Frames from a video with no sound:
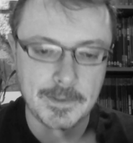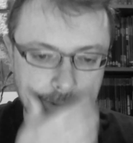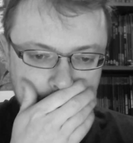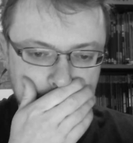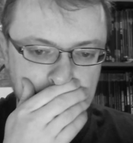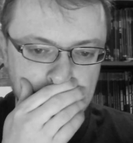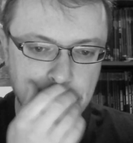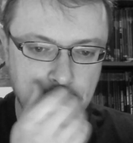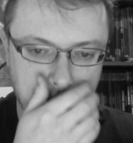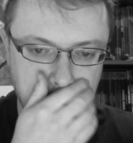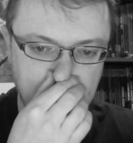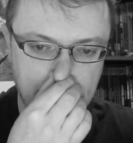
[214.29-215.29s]
so
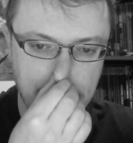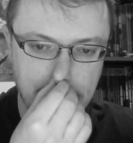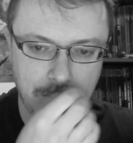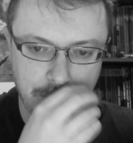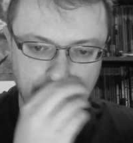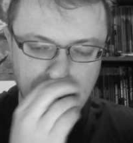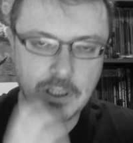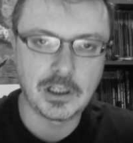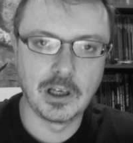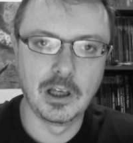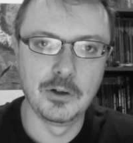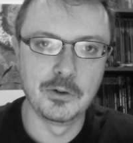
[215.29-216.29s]
you will not
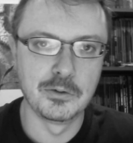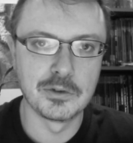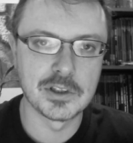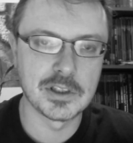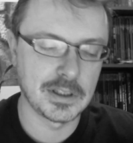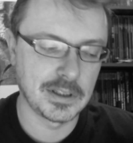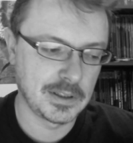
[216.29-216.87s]
lose